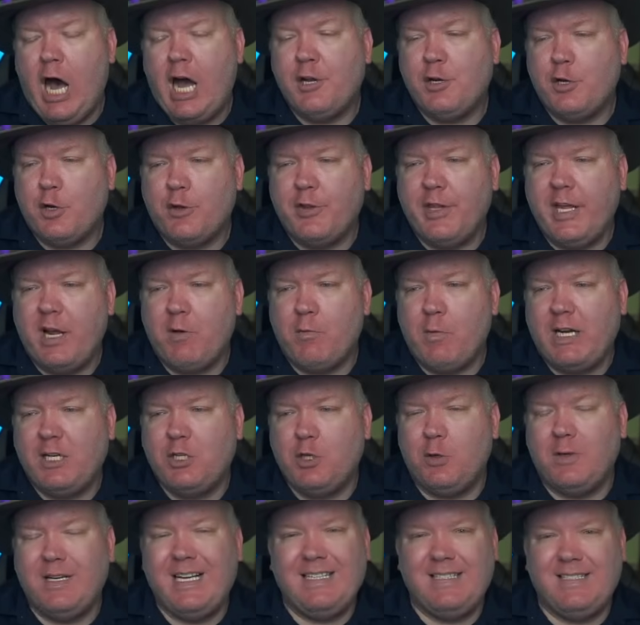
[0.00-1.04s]
Under the
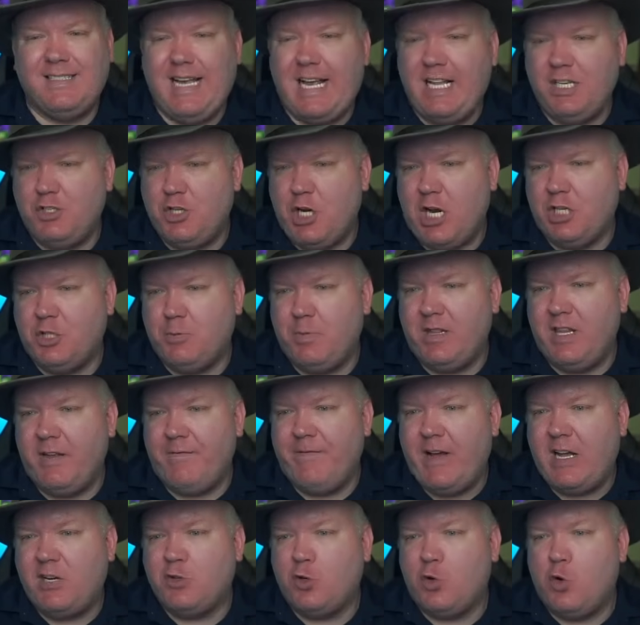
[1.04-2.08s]
original consent judgment,
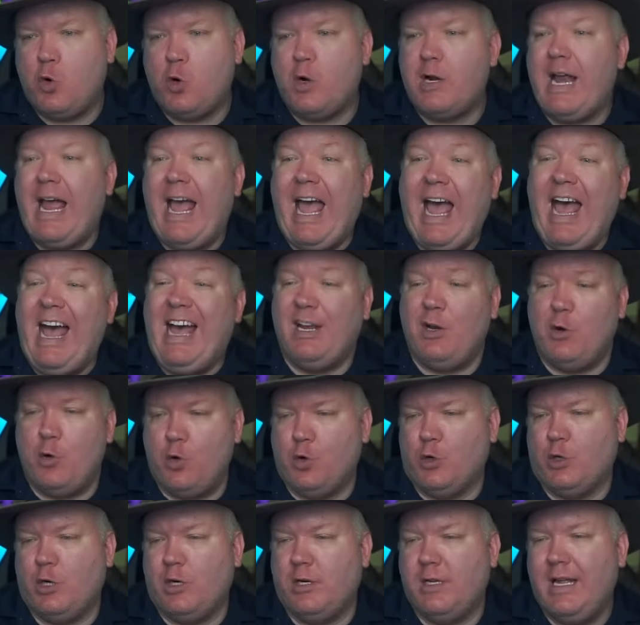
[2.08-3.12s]
the federal court had
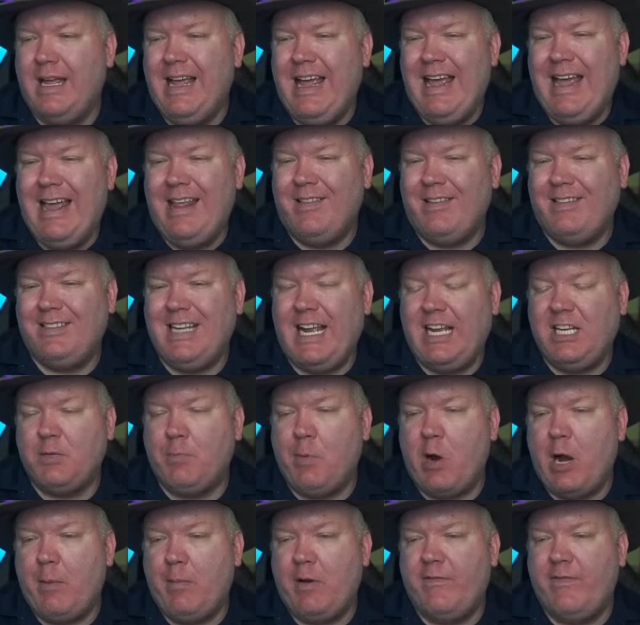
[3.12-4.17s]
ordered the State
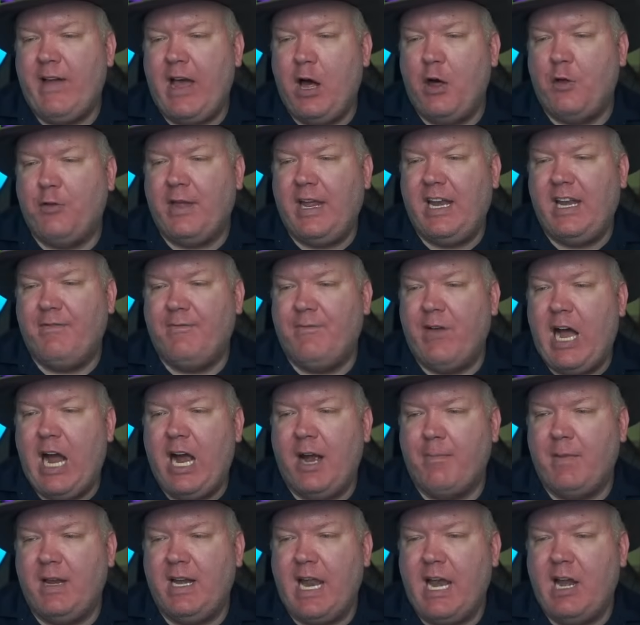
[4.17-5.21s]
Department of Health and
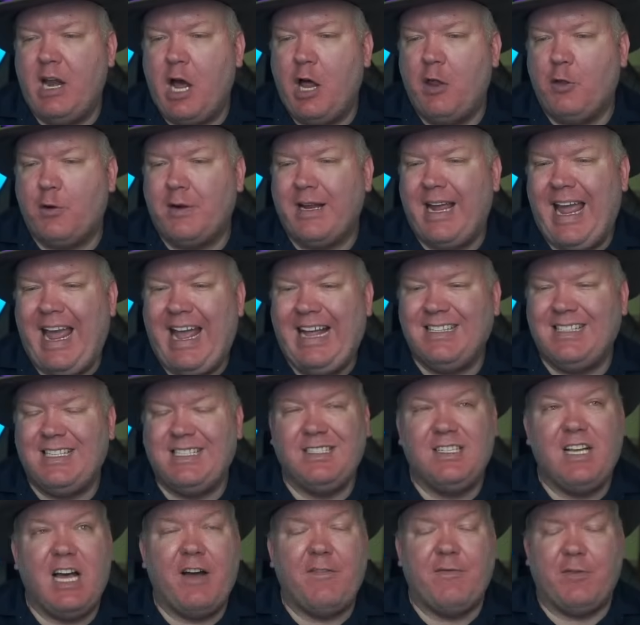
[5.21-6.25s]
Environment and other
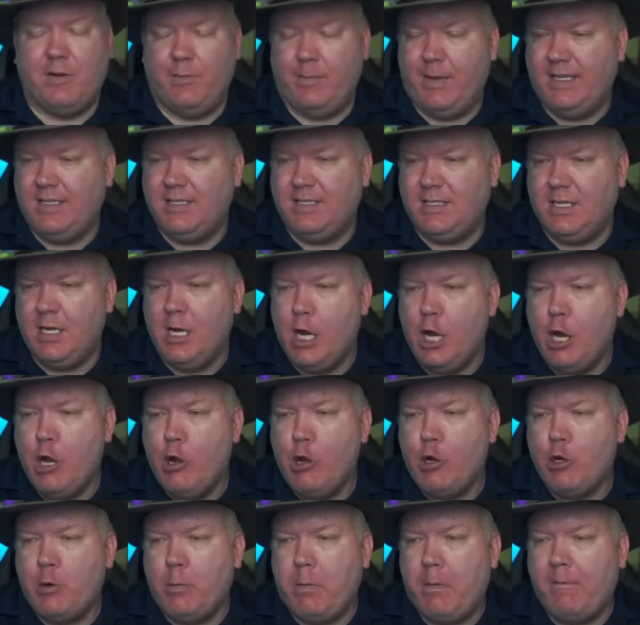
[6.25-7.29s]
Kansas governments
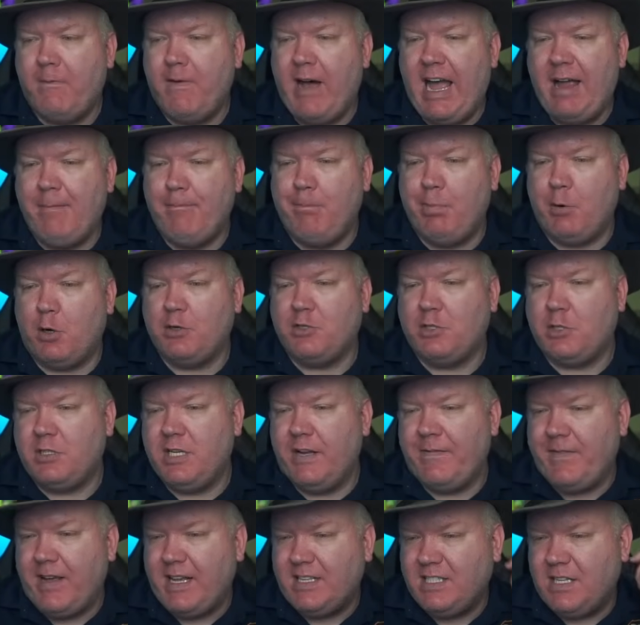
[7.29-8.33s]
to provide birth
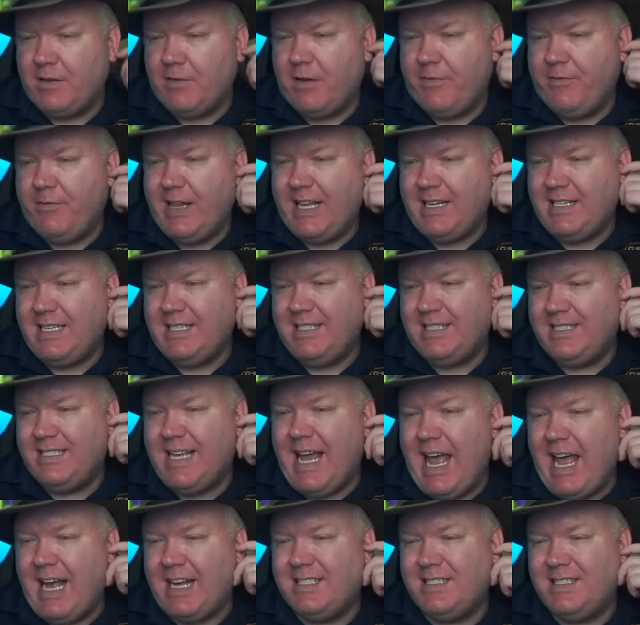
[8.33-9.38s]
certificates that reflected
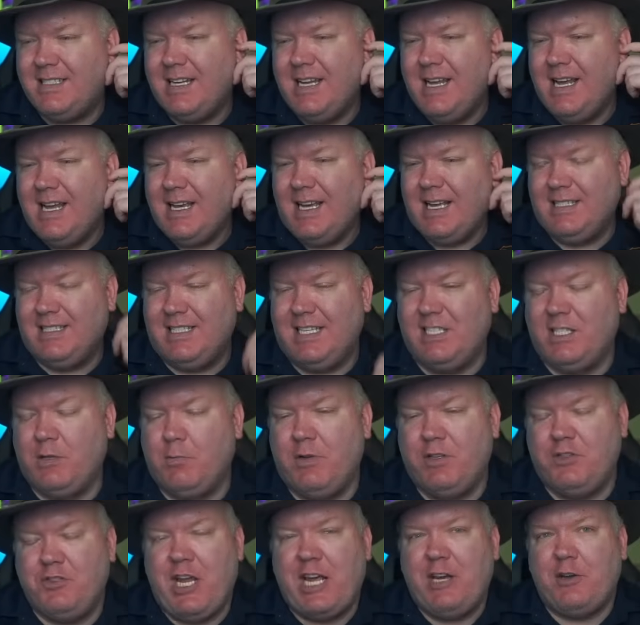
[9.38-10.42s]
sex
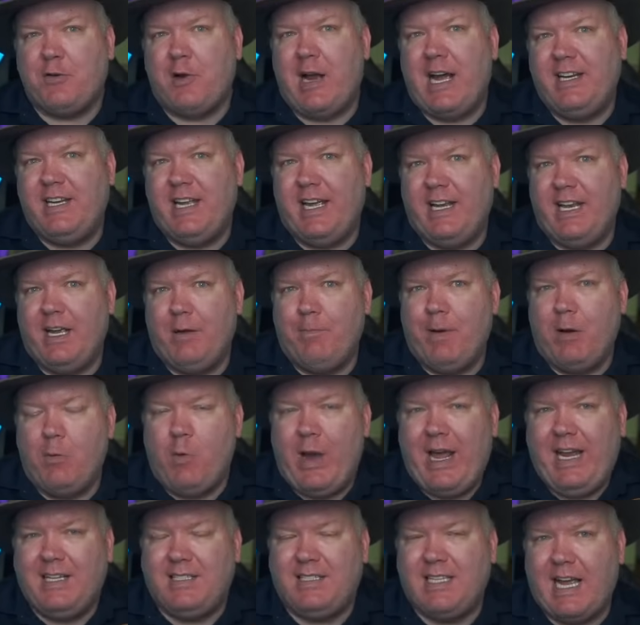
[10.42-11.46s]
consistent with gender identity.
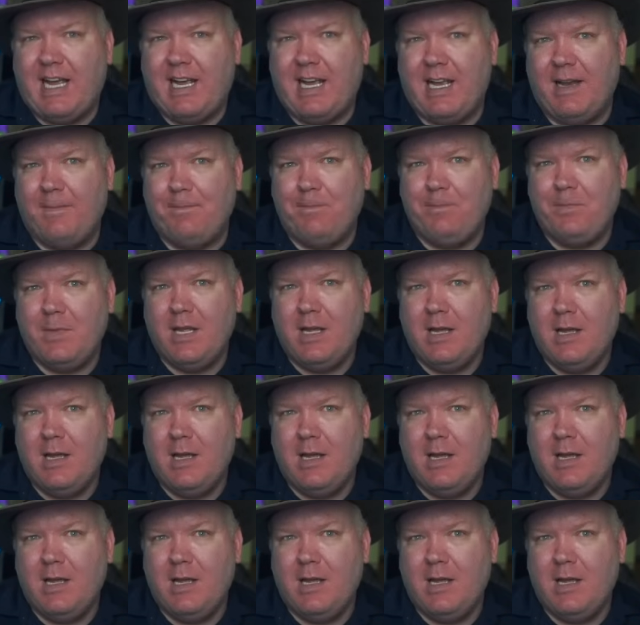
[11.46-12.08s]
But wait a second.